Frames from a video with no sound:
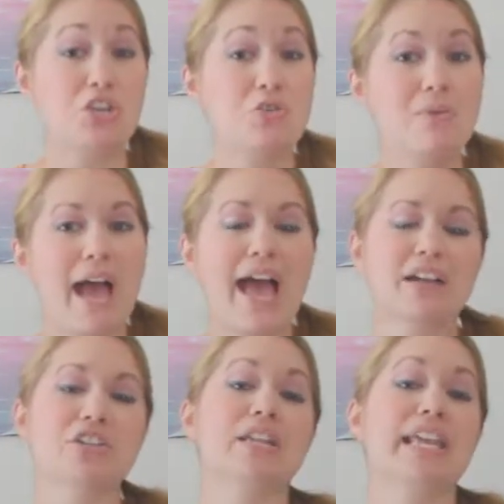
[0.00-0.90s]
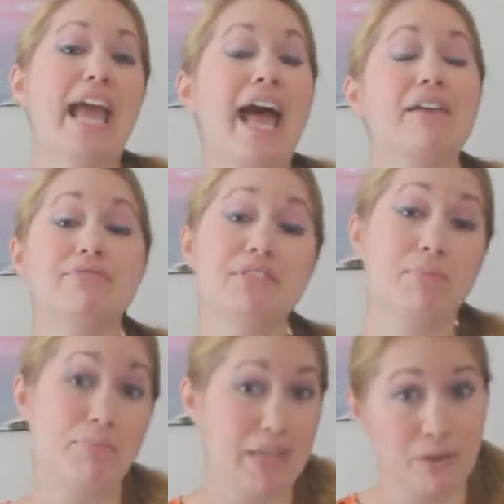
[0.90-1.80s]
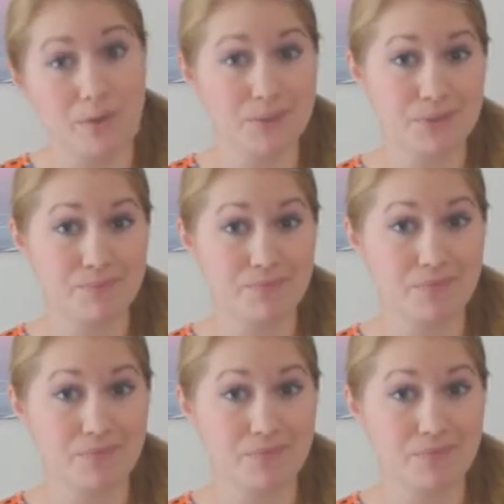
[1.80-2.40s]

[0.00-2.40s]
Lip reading: you actually have to build.